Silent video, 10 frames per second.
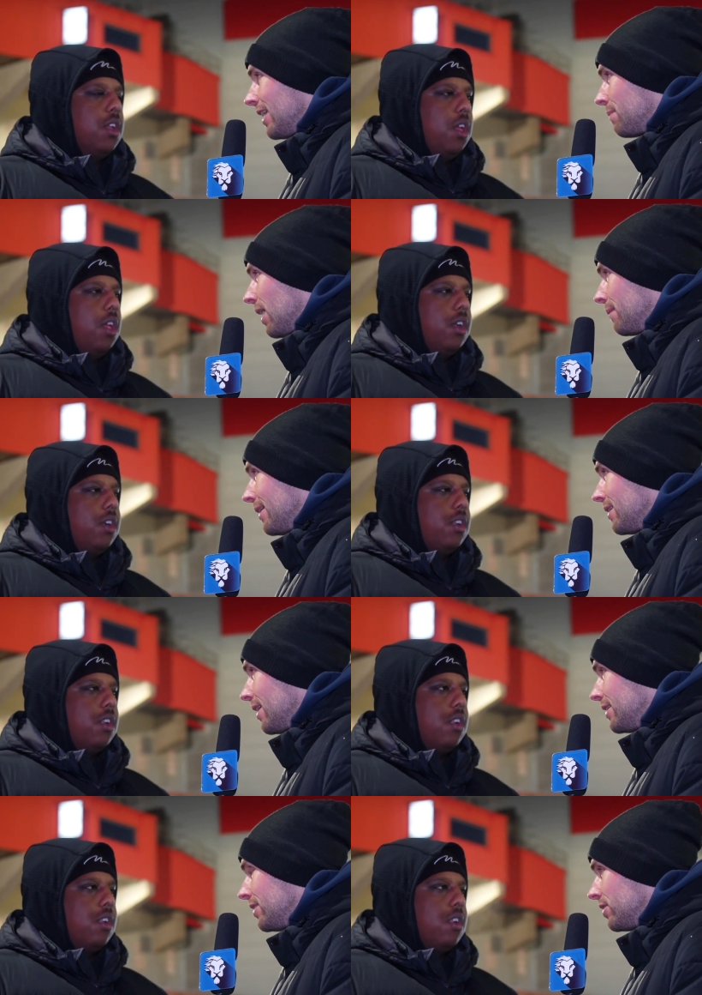Speaker 1: but I mean,
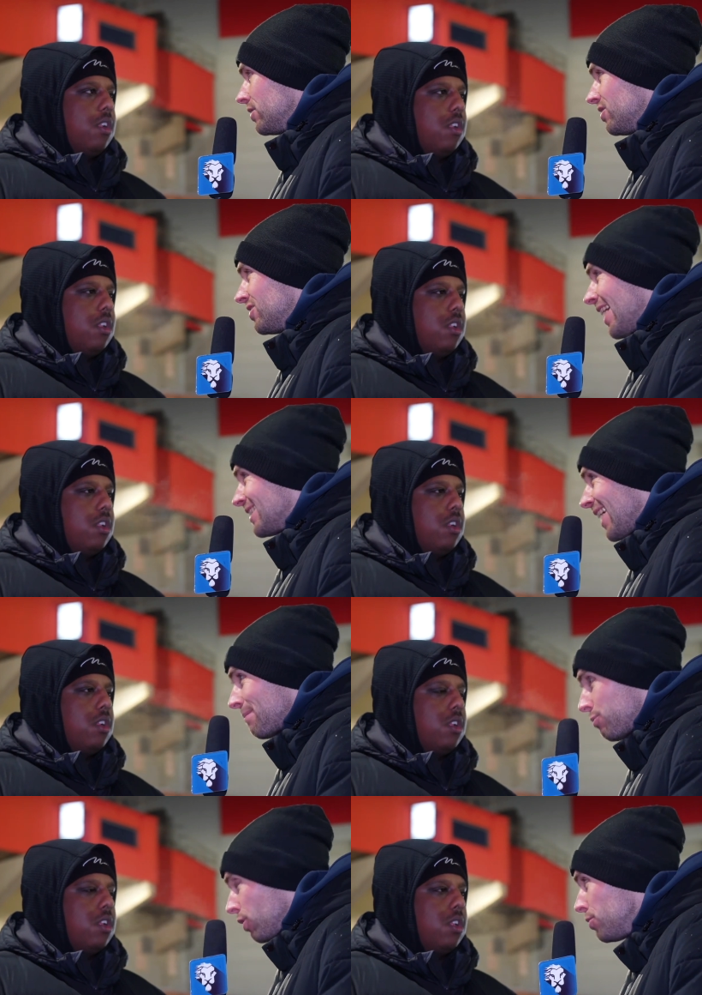is that, is
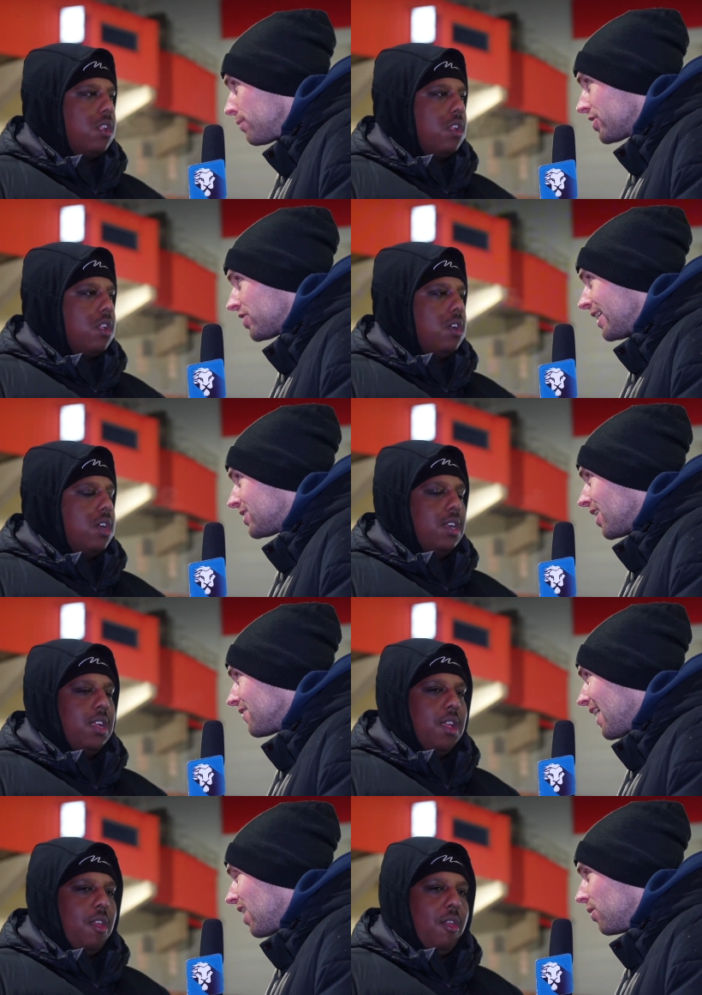that progress that he's
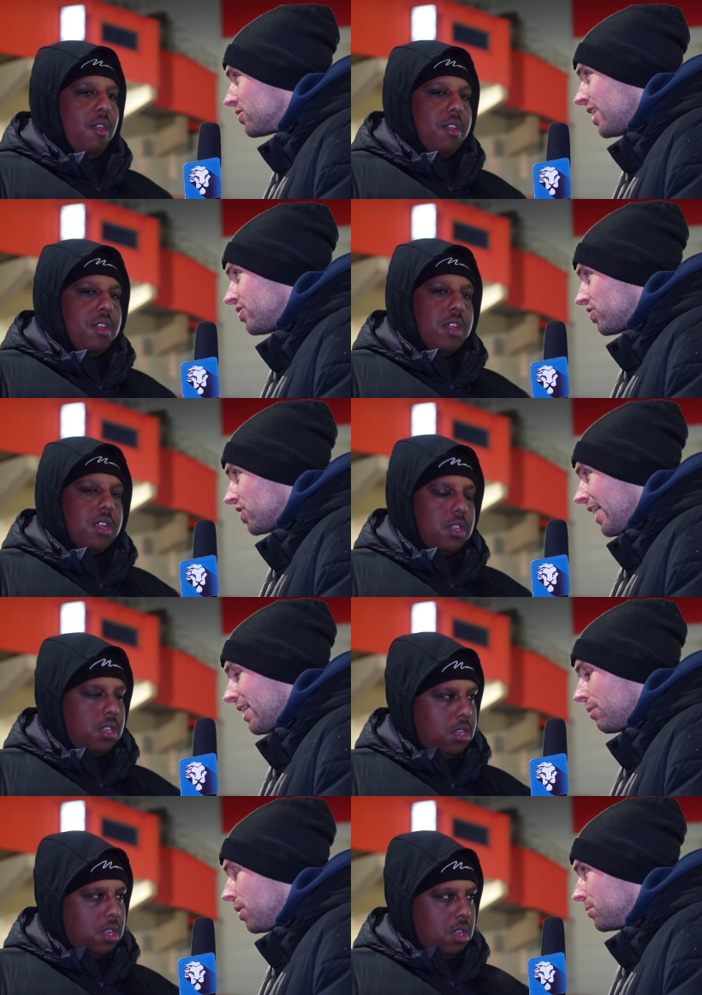done that, or is that just
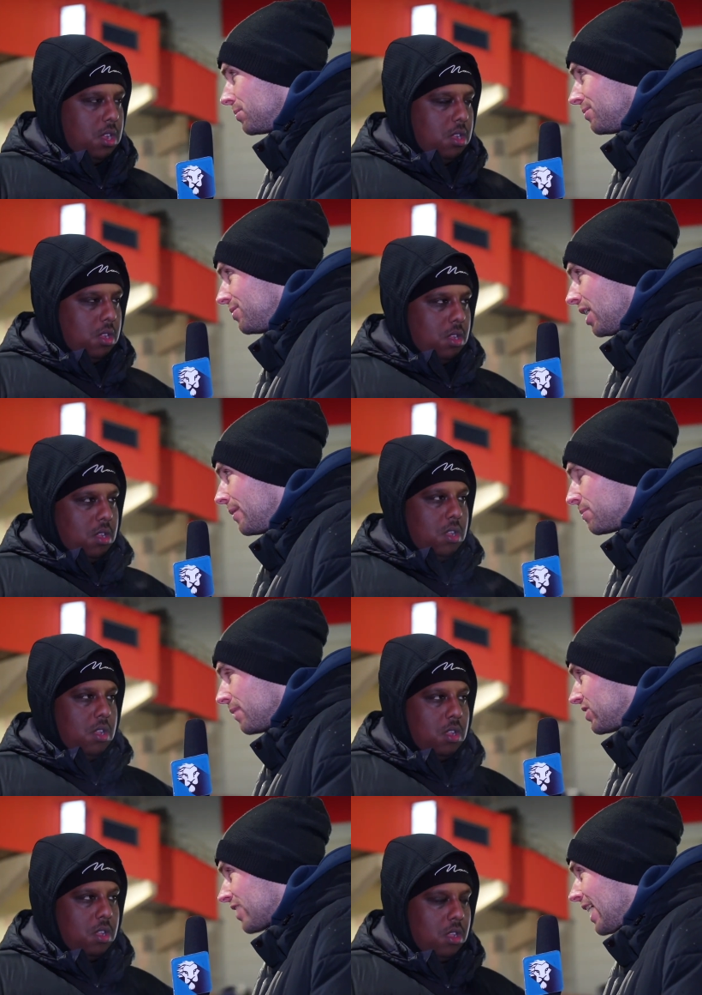like, well, you know, he's,
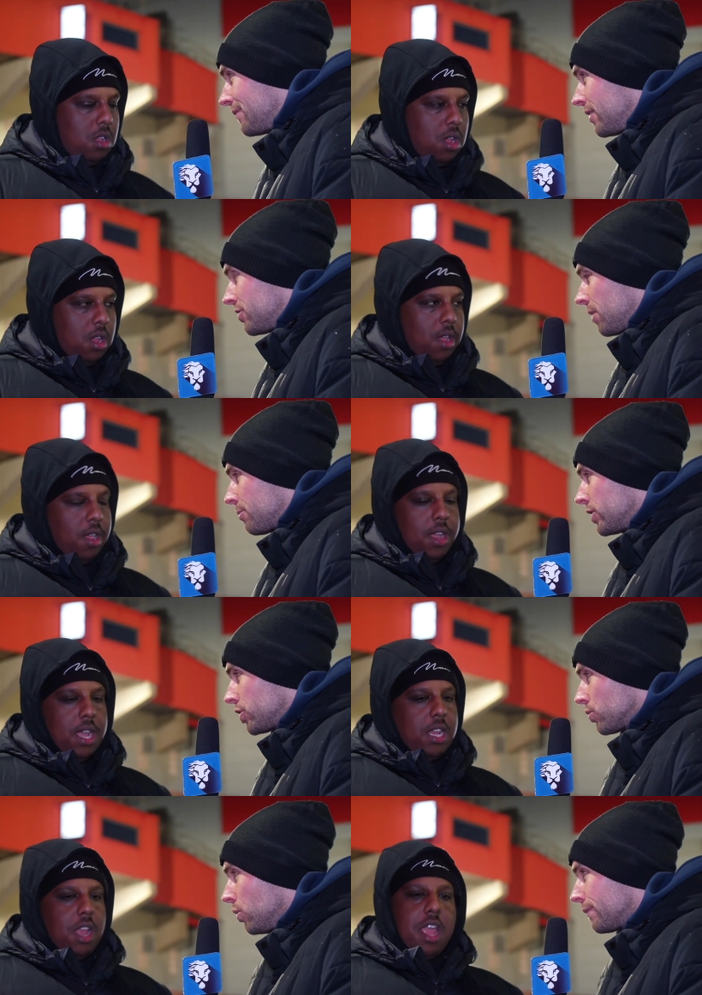he's caved into the
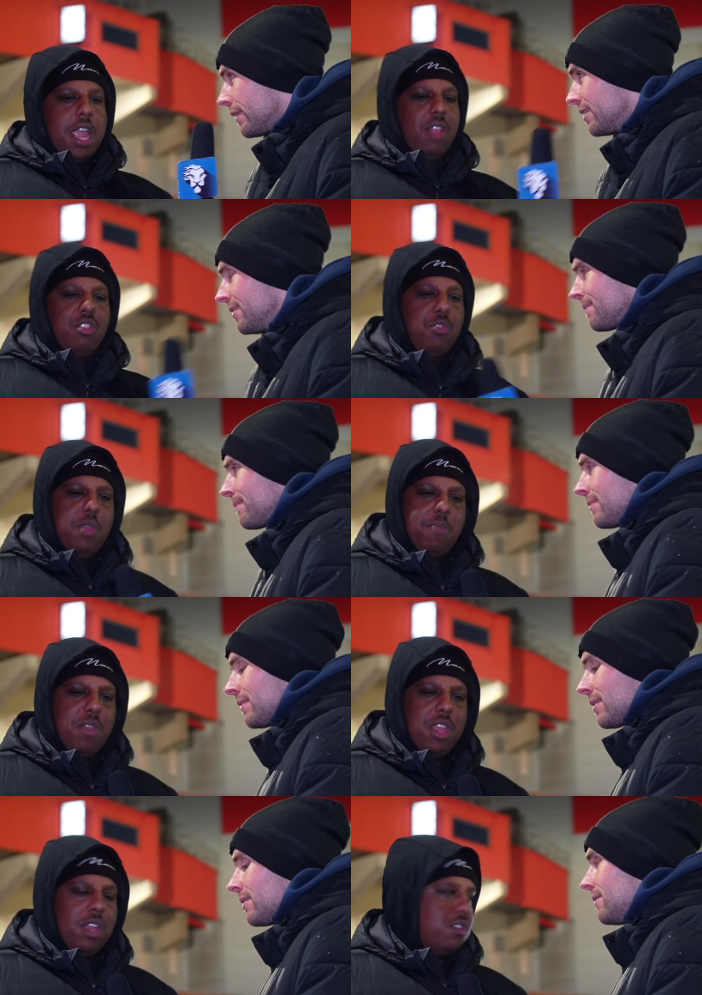pressure sort
Speaker 2: no, of thing. He had to do it
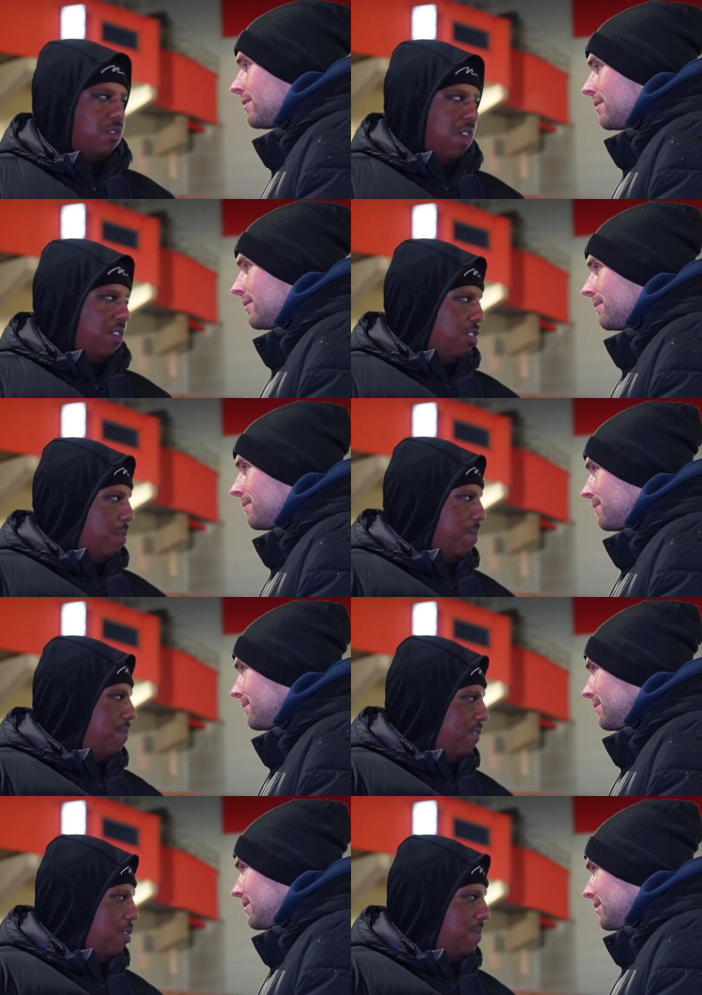because Rashford not been
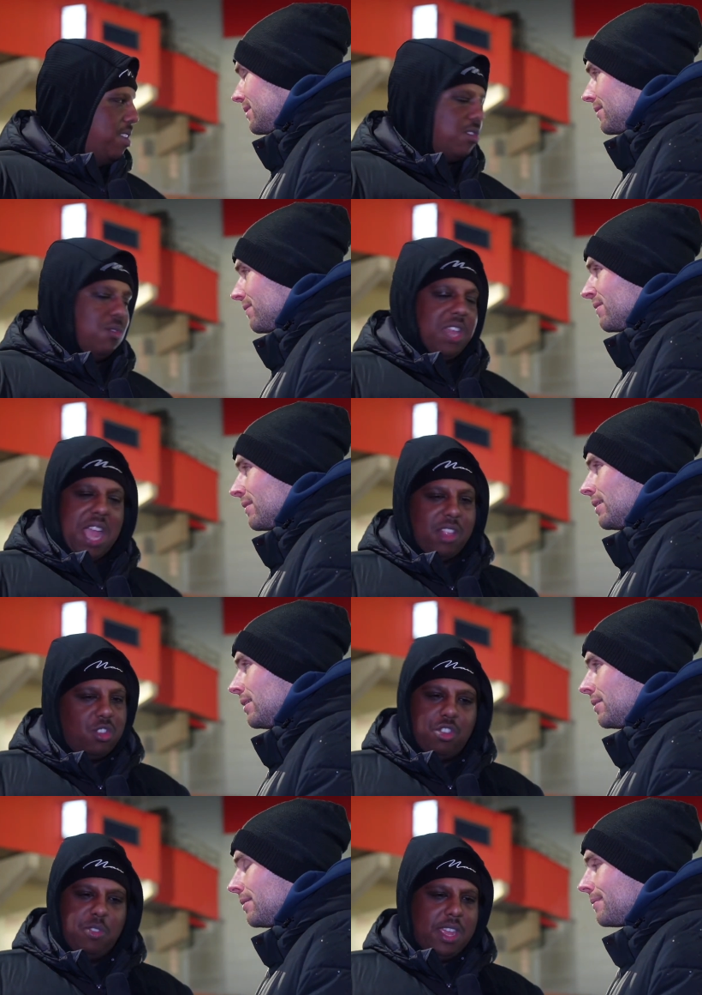performing, so he had
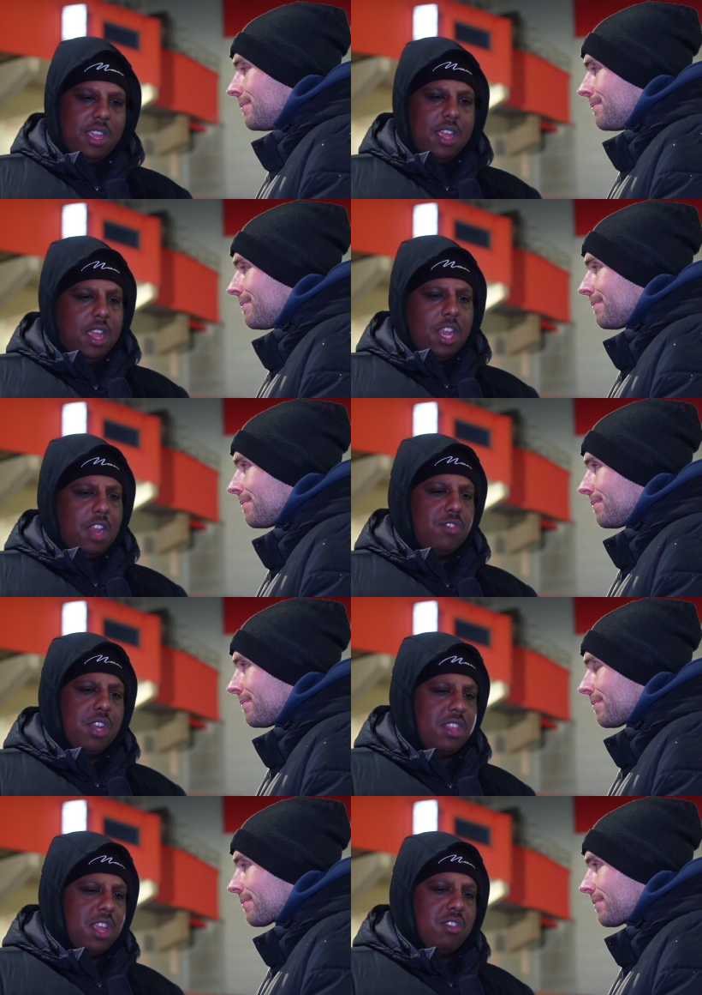to do it. You know, I'm
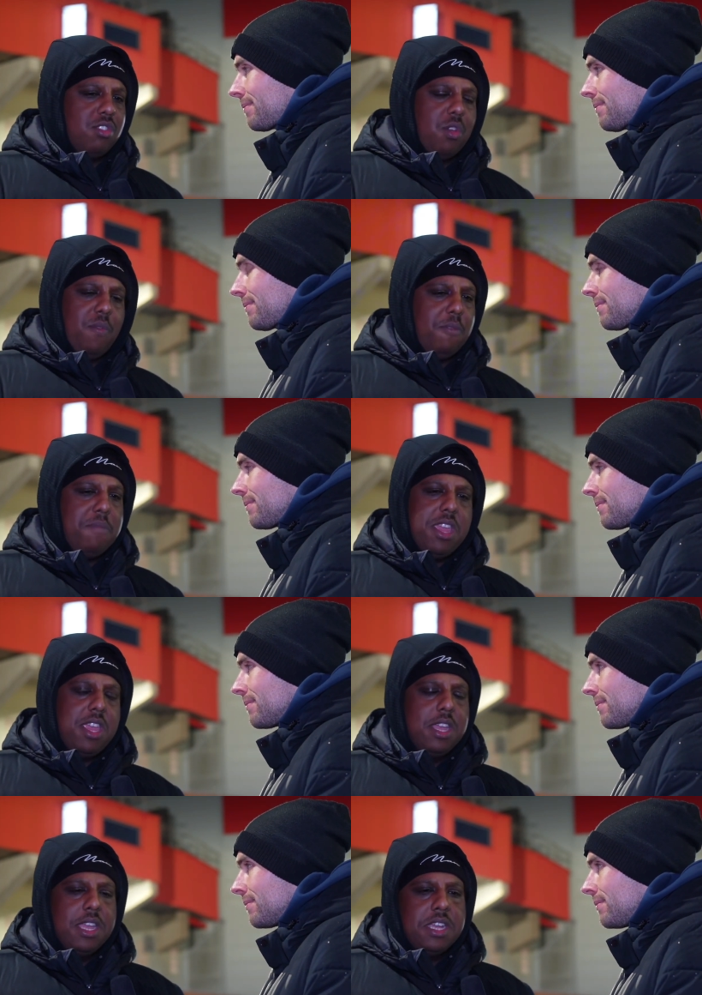trying to say to yourself, for
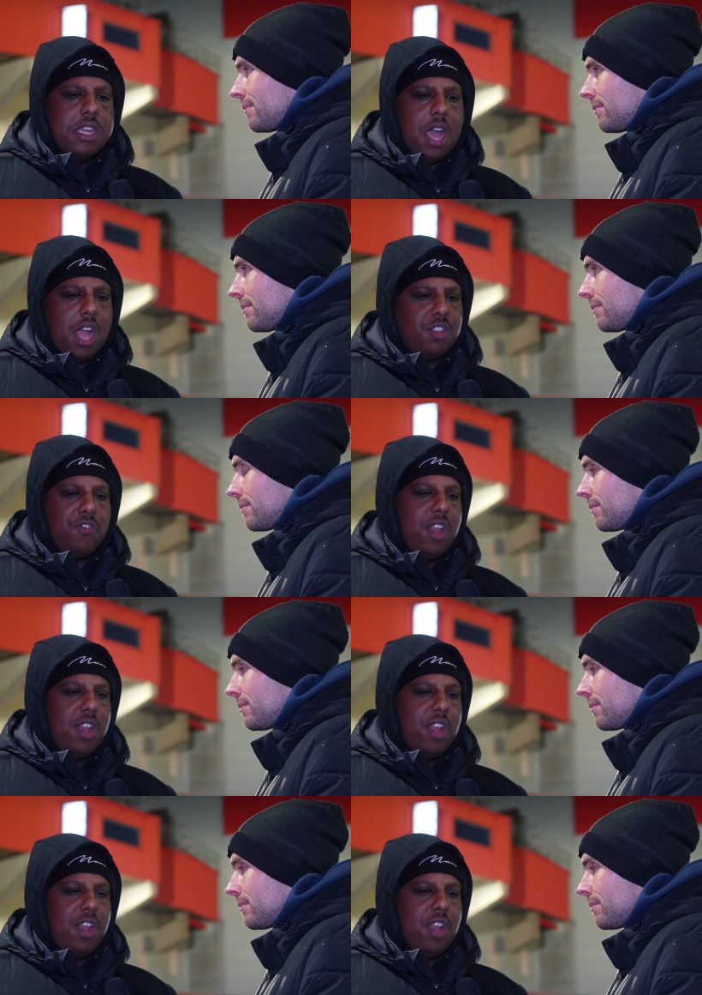me, I just feel